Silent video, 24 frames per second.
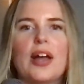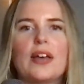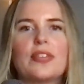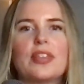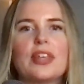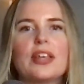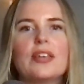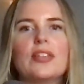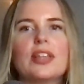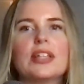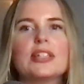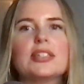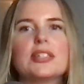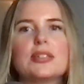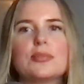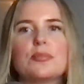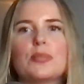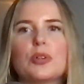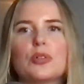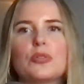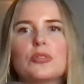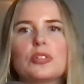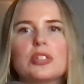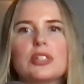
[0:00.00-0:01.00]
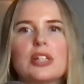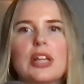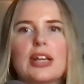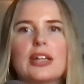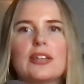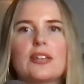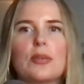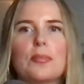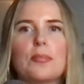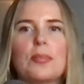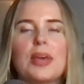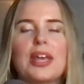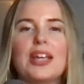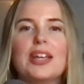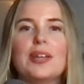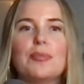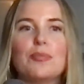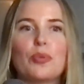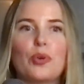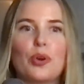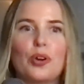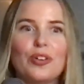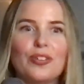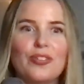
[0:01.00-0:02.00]
think that's the most, like the main
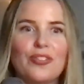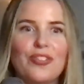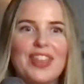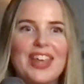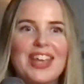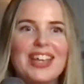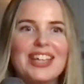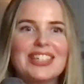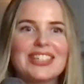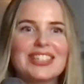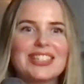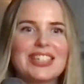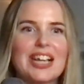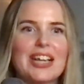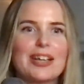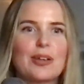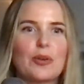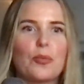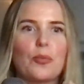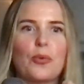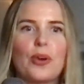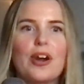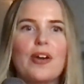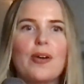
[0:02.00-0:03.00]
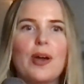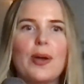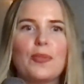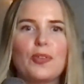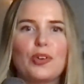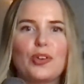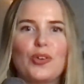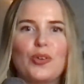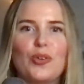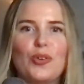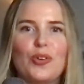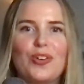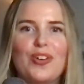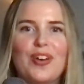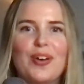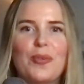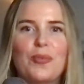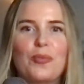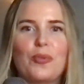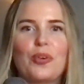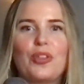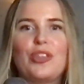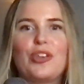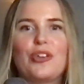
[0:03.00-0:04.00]
important thing is like, where are you
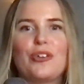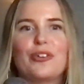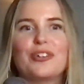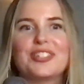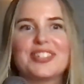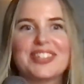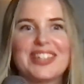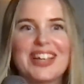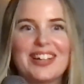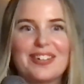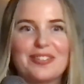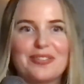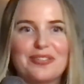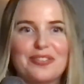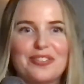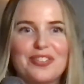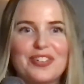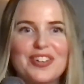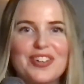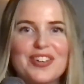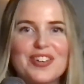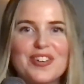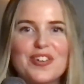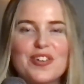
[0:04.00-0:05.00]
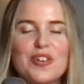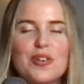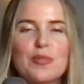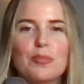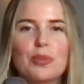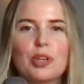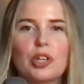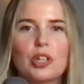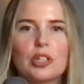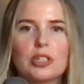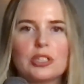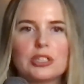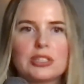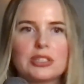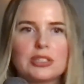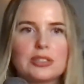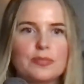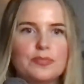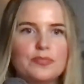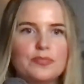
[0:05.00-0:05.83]
with yourself? Because